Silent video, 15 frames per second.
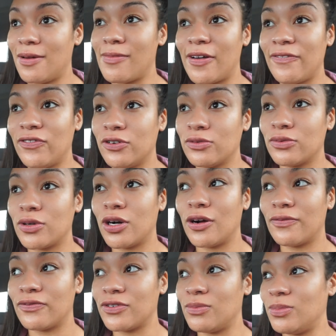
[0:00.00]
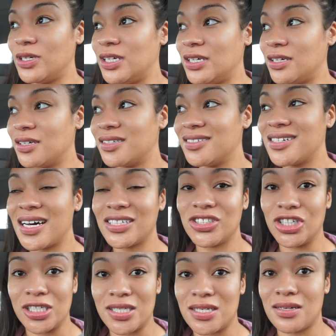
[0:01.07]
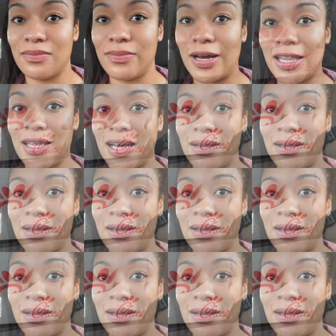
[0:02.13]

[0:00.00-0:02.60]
and my food will hopefully be digested by Ended